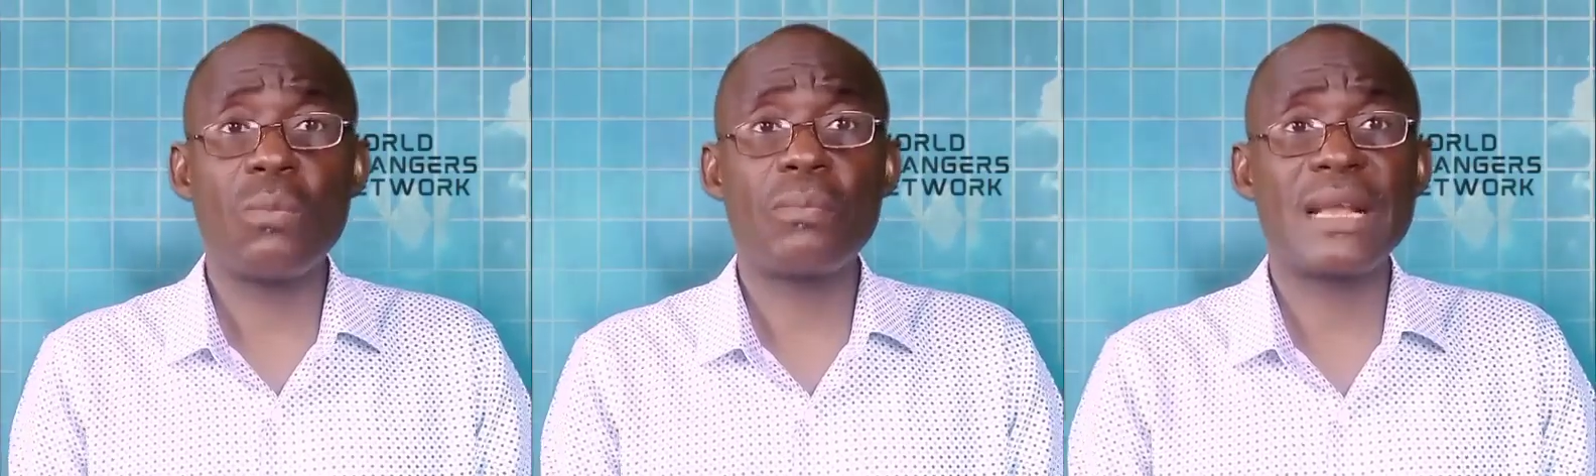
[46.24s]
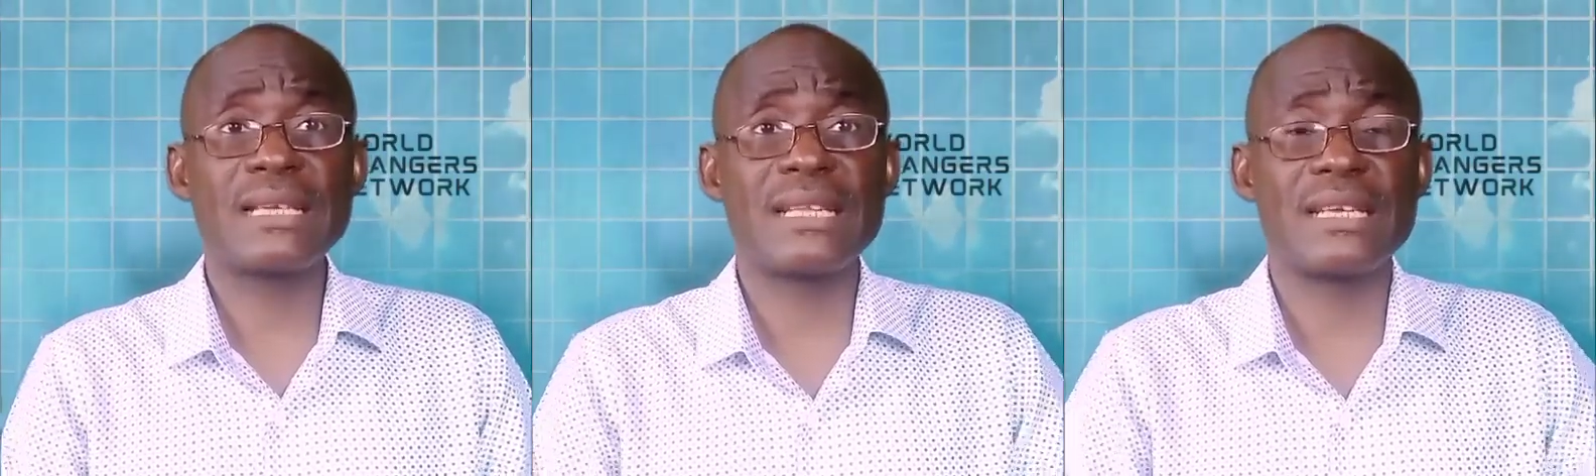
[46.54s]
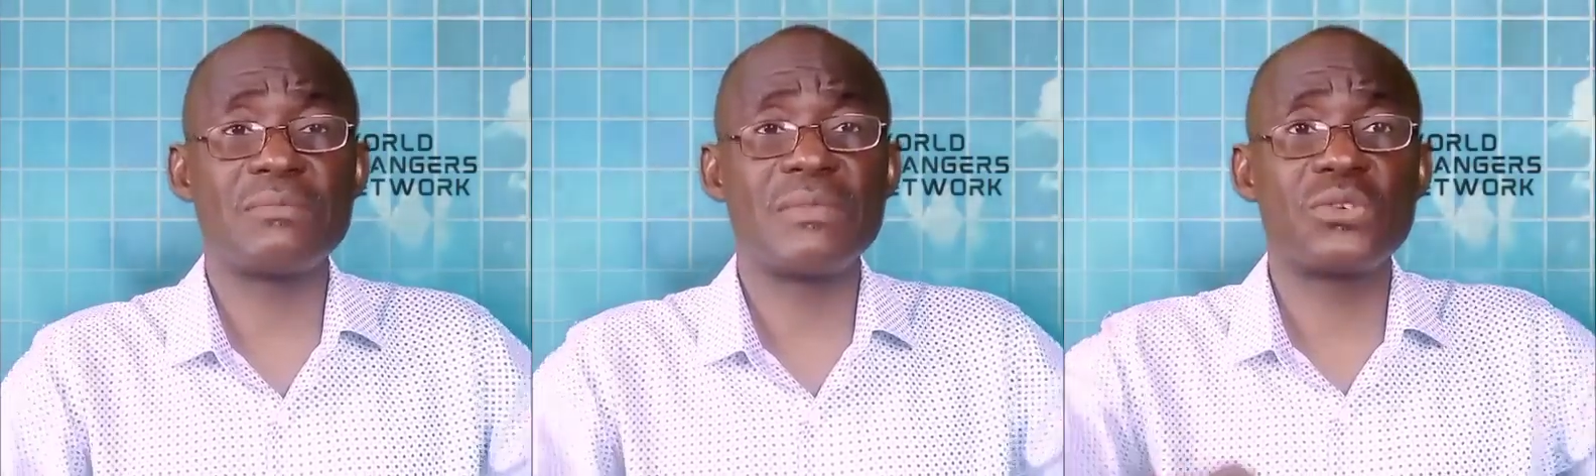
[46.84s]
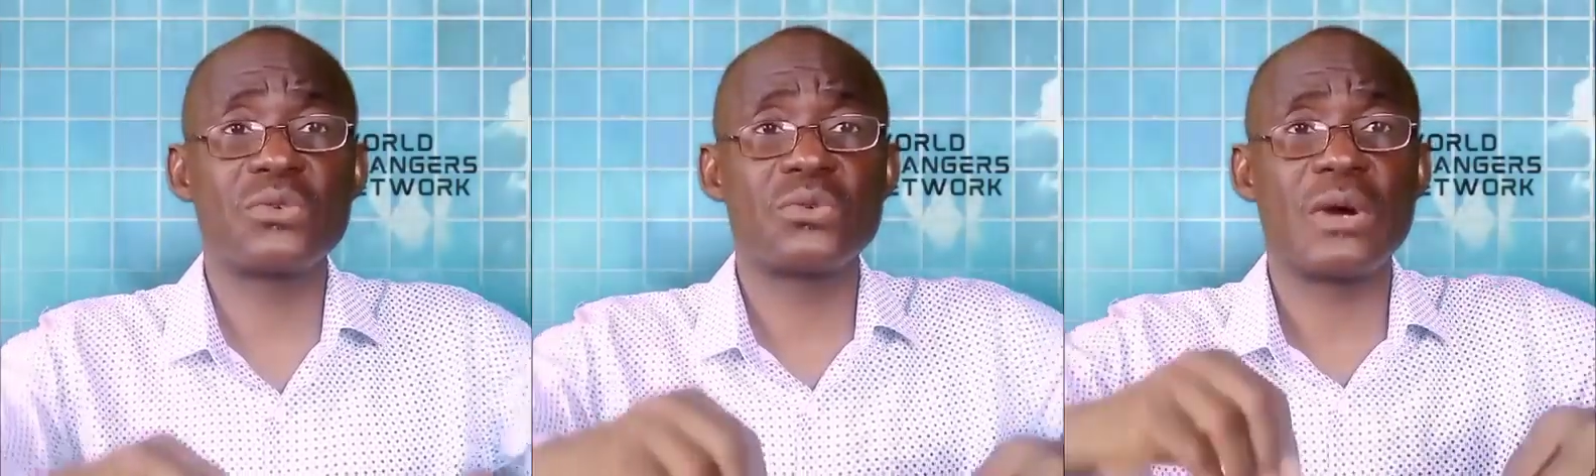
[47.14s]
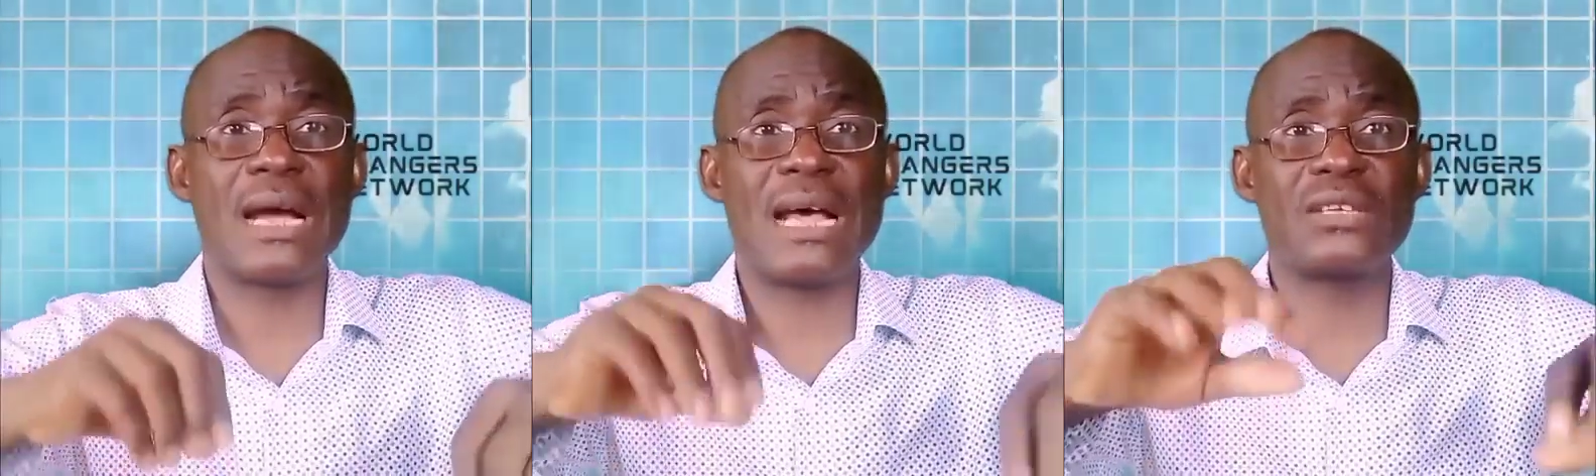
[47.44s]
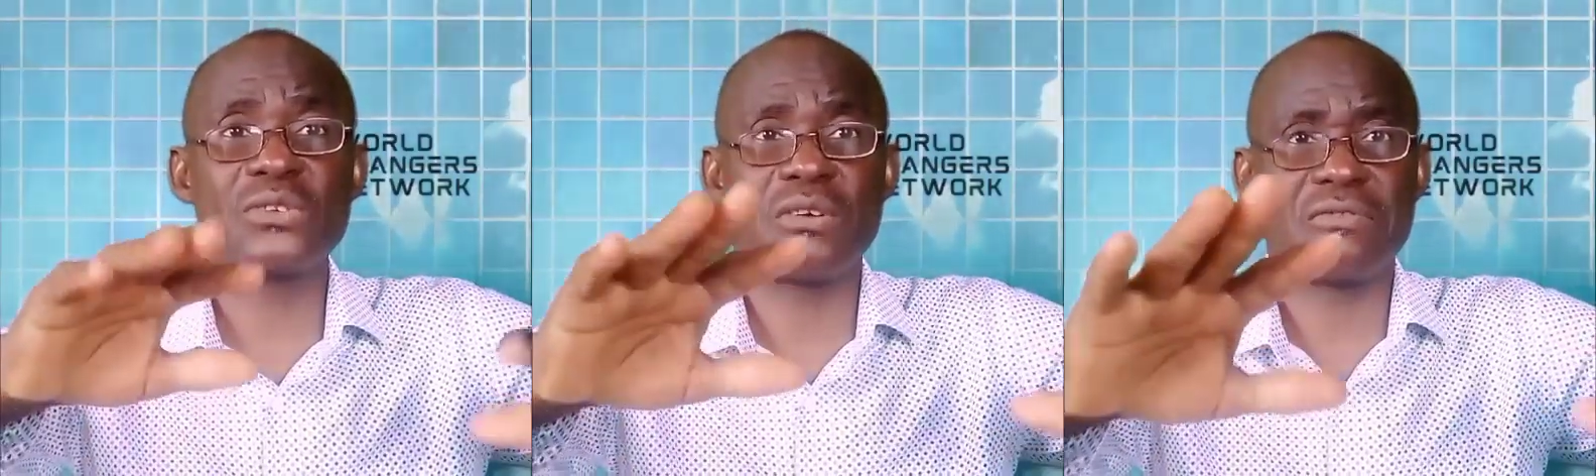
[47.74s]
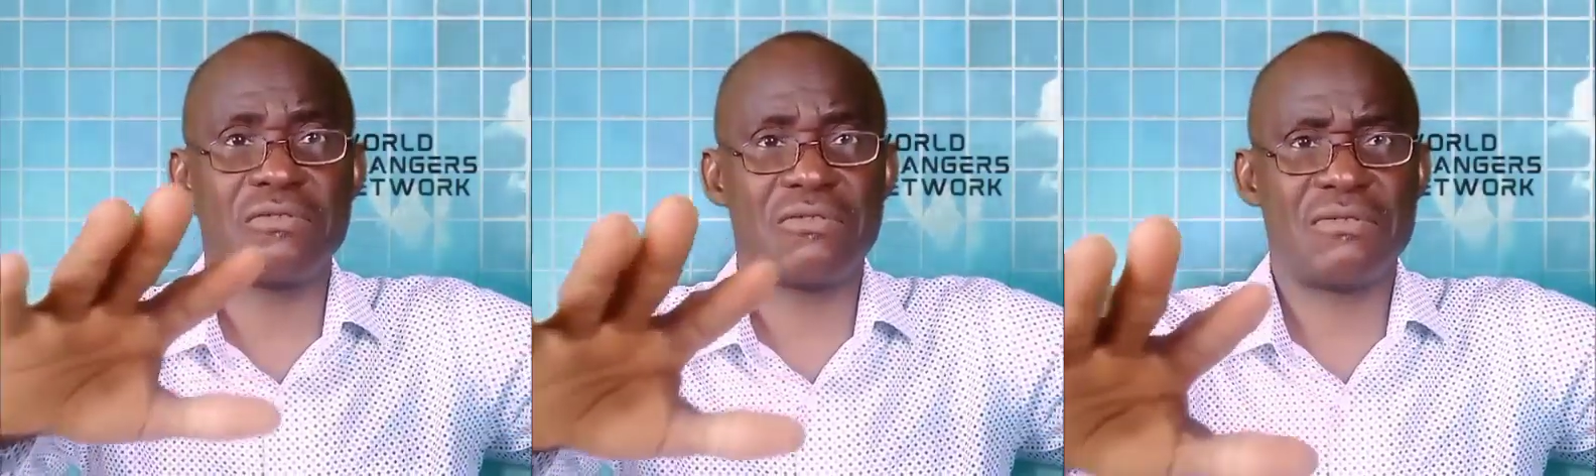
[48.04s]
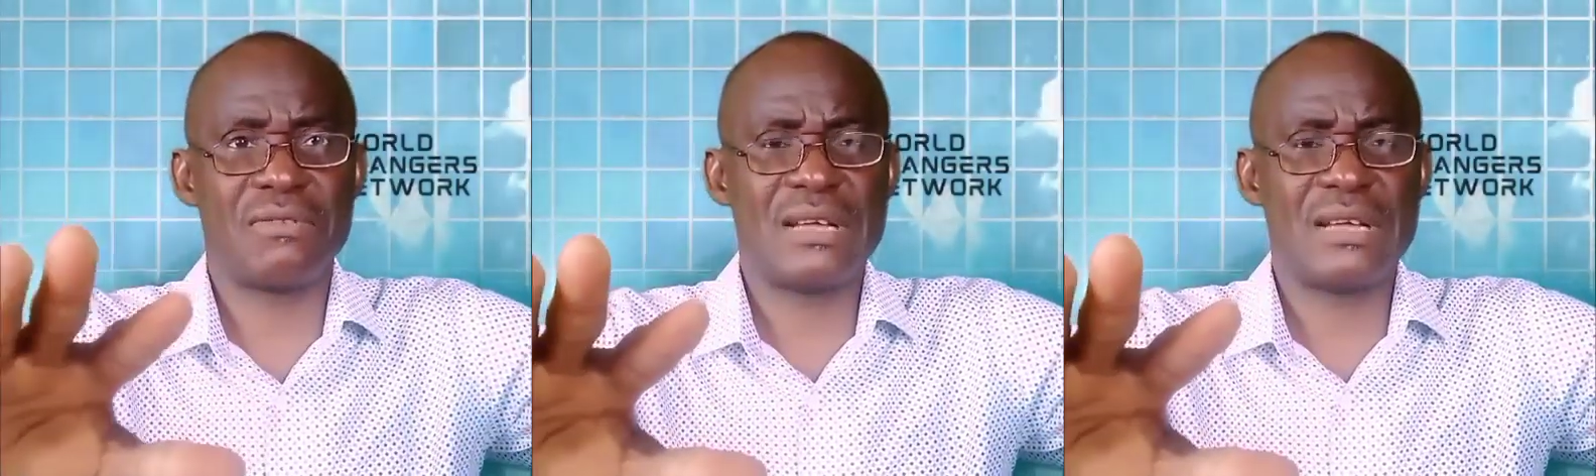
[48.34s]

Hopelessness makes you to hands off,